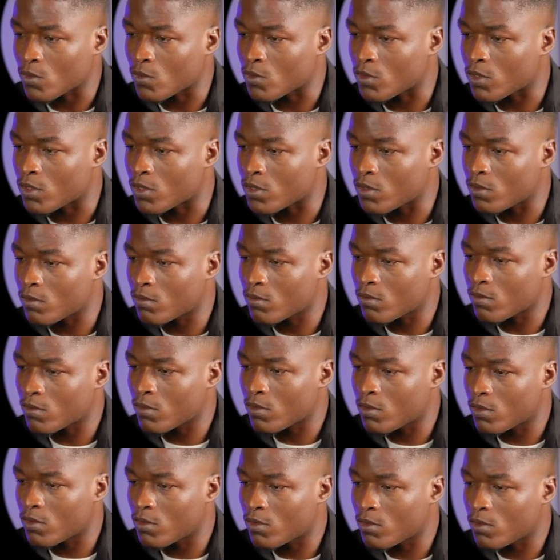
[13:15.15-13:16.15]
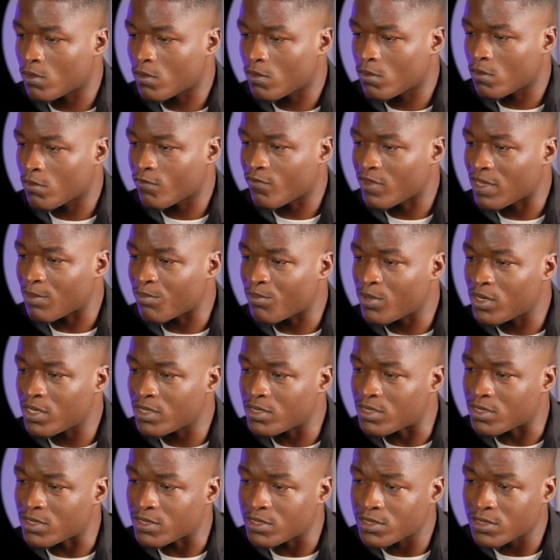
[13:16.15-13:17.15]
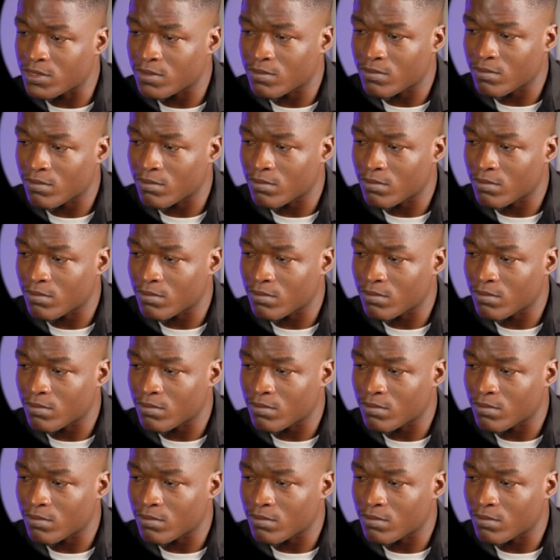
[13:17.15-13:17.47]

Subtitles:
Okay, if I play this,